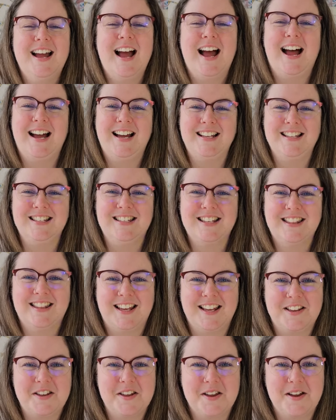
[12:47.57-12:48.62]
And
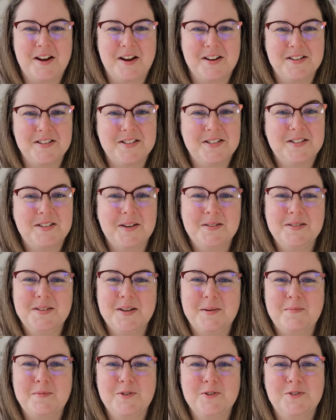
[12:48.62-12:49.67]
thank you guys so, so
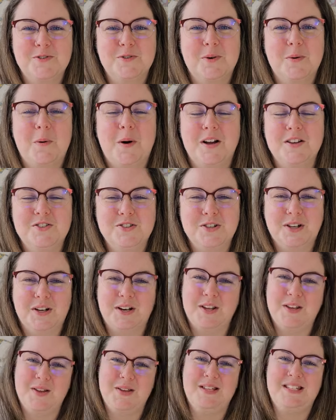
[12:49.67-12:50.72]
much for watching.
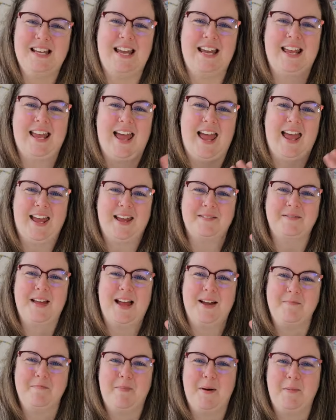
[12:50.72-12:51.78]
You take care,
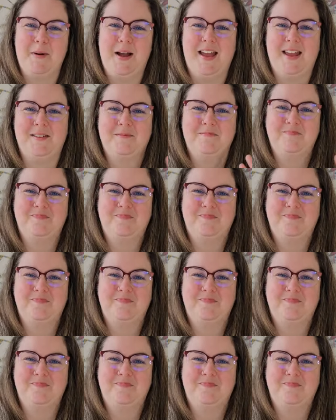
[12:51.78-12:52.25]
and bye bye.